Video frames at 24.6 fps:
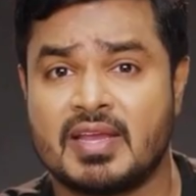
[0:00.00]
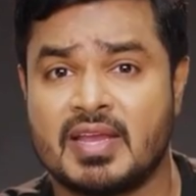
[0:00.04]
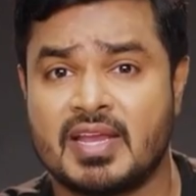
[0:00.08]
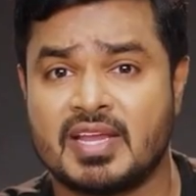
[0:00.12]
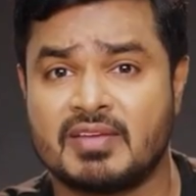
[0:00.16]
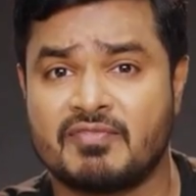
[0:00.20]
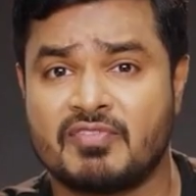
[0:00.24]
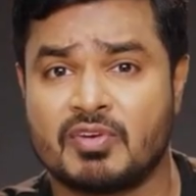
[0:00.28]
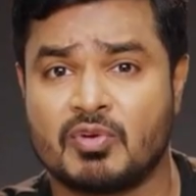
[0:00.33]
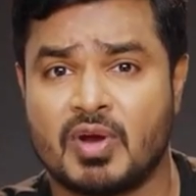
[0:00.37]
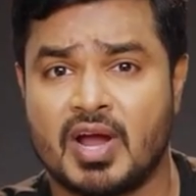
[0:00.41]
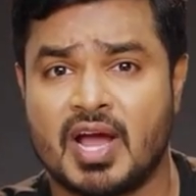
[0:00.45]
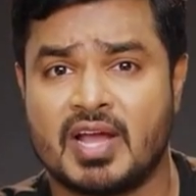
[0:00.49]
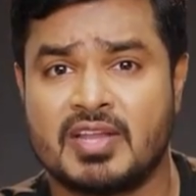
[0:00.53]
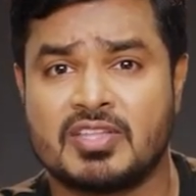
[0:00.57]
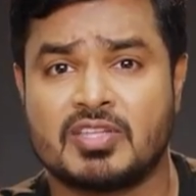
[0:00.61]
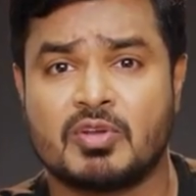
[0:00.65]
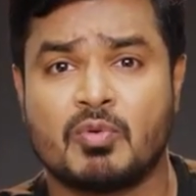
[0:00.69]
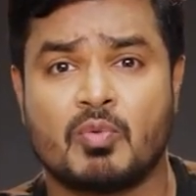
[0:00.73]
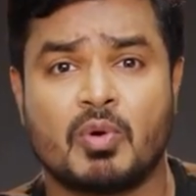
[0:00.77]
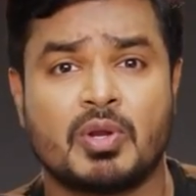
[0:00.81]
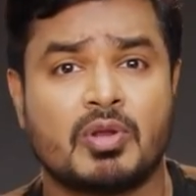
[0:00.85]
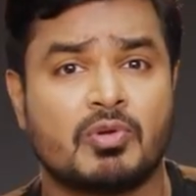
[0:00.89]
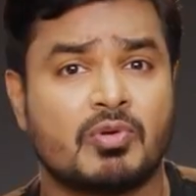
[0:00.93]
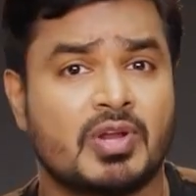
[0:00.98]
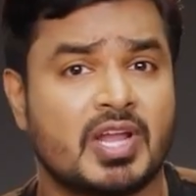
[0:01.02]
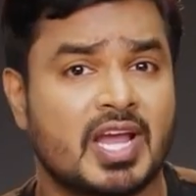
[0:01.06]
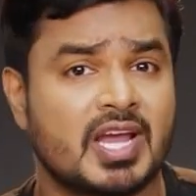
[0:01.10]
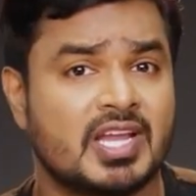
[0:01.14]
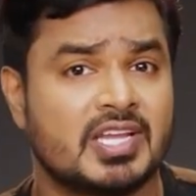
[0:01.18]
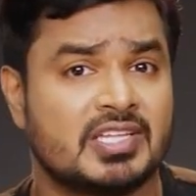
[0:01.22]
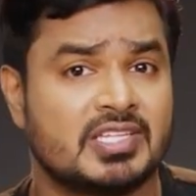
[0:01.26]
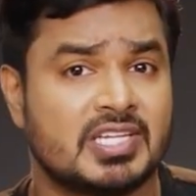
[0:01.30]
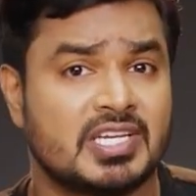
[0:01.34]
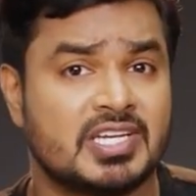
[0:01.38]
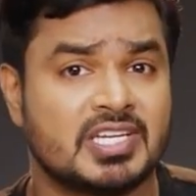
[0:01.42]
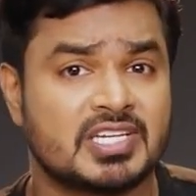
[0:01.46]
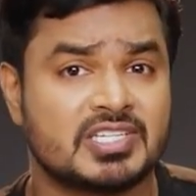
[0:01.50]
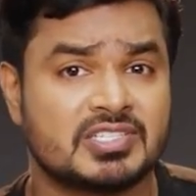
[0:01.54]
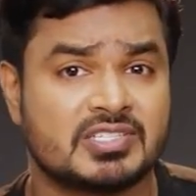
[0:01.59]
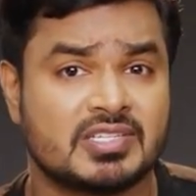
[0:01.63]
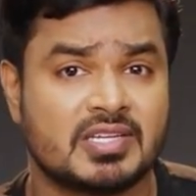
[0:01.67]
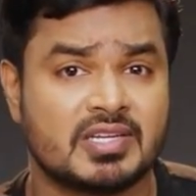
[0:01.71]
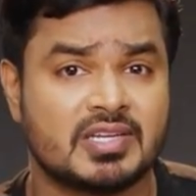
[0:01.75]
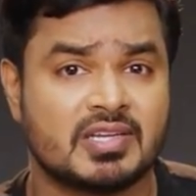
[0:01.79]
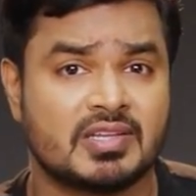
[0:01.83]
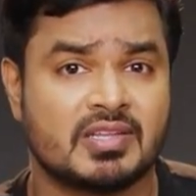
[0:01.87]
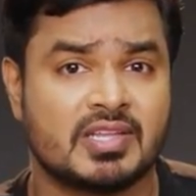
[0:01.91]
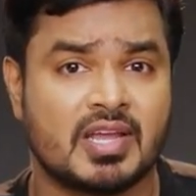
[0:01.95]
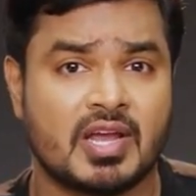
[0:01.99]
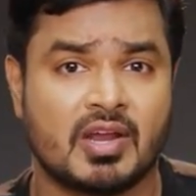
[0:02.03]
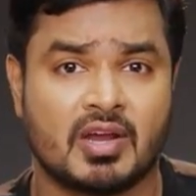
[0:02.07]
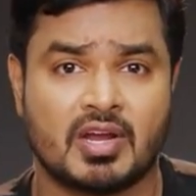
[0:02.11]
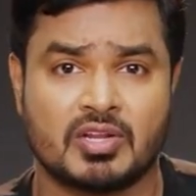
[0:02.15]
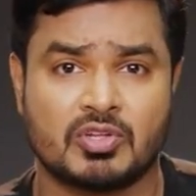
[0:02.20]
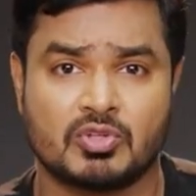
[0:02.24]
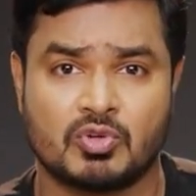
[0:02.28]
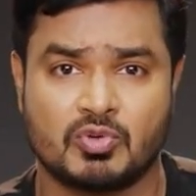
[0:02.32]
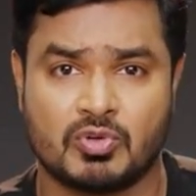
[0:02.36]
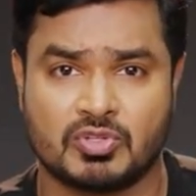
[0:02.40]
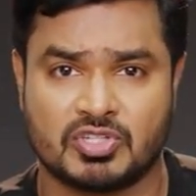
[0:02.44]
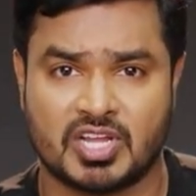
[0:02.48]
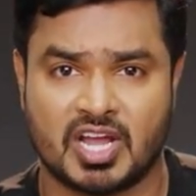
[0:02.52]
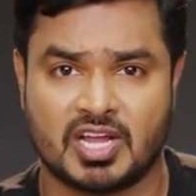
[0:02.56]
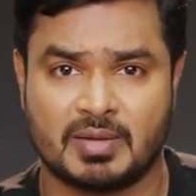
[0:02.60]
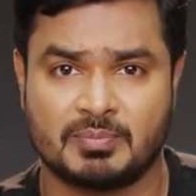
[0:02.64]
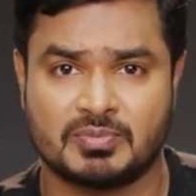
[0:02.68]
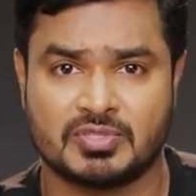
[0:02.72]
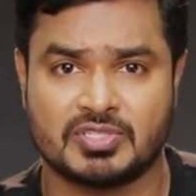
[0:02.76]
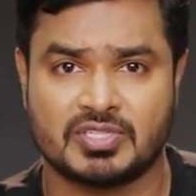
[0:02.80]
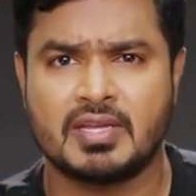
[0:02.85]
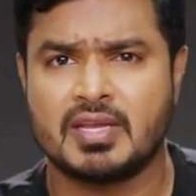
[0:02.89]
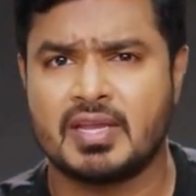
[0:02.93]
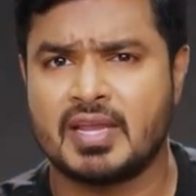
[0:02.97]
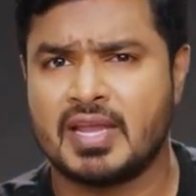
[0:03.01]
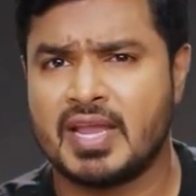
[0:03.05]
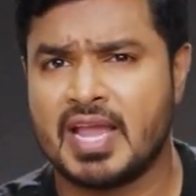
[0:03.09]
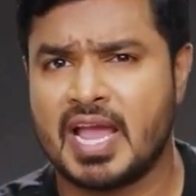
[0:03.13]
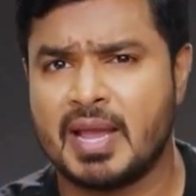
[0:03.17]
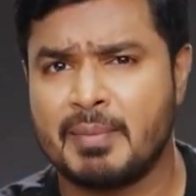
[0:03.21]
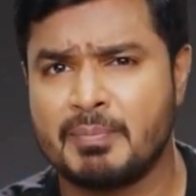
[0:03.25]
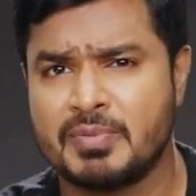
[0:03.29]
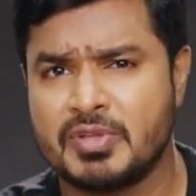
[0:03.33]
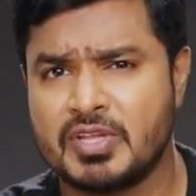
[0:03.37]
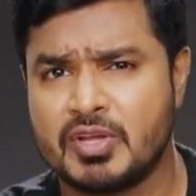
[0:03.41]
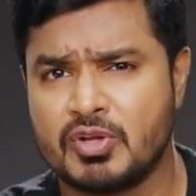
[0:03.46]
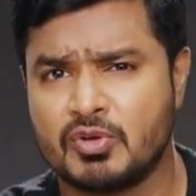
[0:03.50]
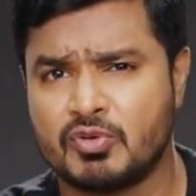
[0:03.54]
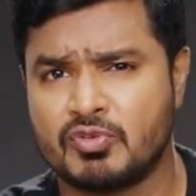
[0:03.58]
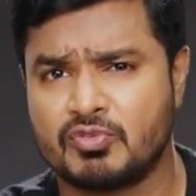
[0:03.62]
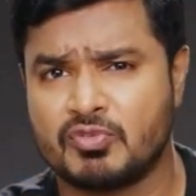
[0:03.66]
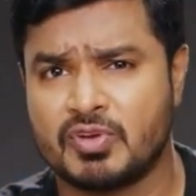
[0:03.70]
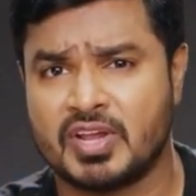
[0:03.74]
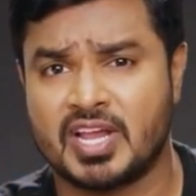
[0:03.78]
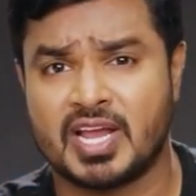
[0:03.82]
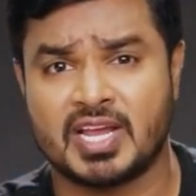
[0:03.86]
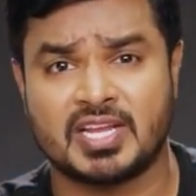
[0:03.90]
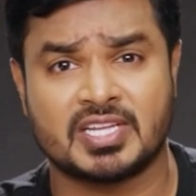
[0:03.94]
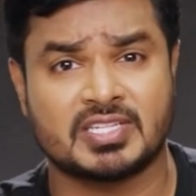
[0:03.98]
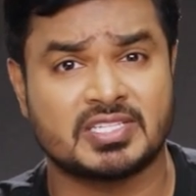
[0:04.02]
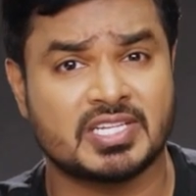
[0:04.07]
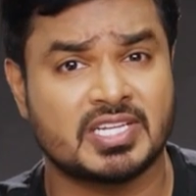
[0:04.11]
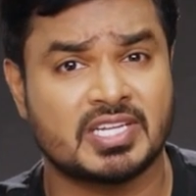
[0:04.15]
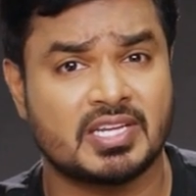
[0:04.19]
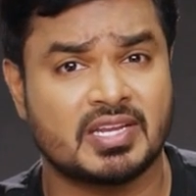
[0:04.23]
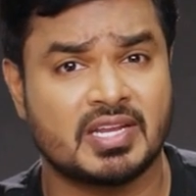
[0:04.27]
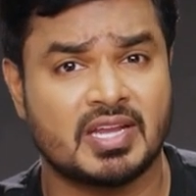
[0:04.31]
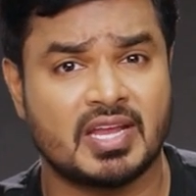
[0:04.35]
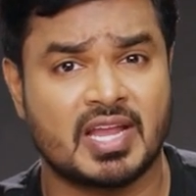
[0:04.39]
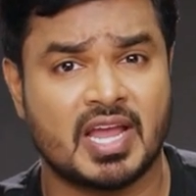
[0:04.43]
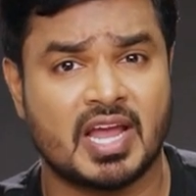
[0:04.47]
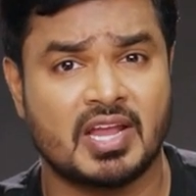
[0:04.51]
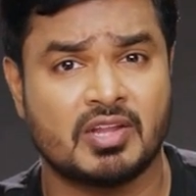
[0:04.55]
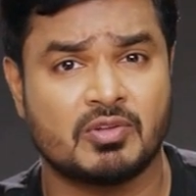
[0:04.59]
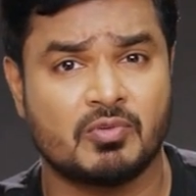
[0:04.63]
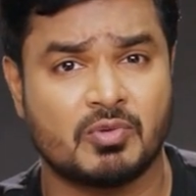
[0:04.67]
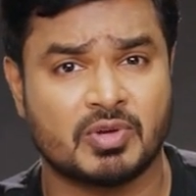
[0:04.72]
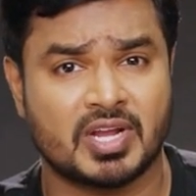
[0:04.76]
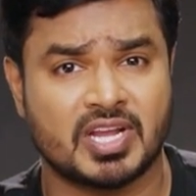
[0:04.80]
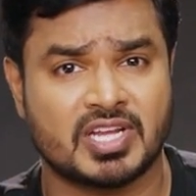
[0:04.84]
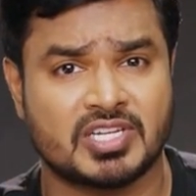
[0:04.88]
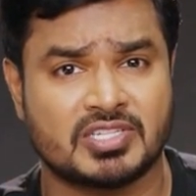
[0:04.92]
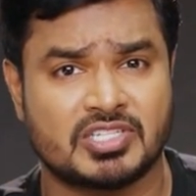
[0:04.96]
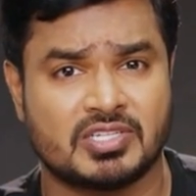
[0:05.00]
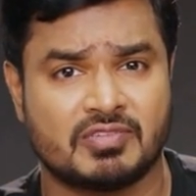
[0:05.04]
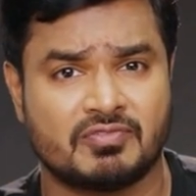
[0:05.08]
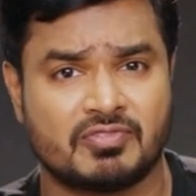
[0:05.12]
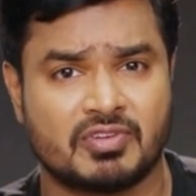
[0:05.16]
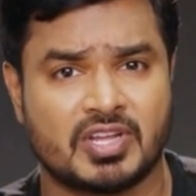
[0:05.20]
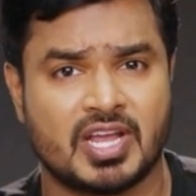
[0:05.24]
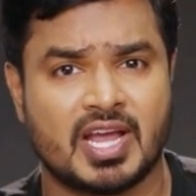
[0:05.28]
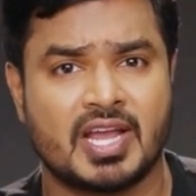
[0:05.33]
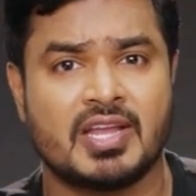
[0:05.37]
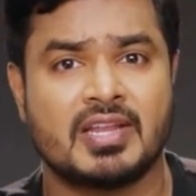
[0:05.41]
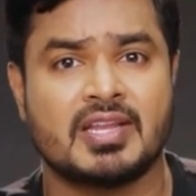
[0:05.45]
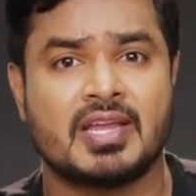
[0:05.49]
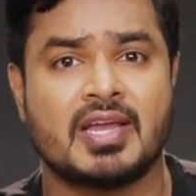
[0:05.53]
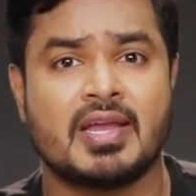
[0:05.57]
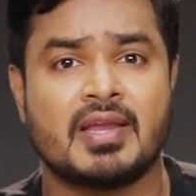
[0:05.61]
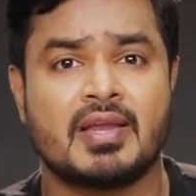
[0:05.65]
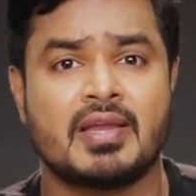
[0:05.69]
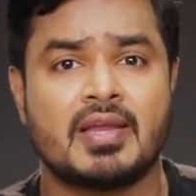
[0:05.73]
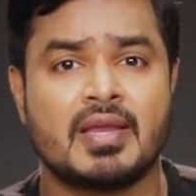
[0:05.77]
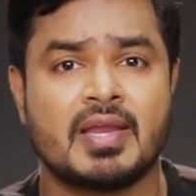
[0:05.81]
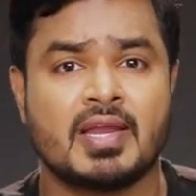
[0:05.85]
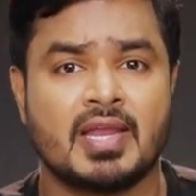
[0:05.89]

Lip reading: If you ask what reality is, there are two types: absolute reality and relative reality.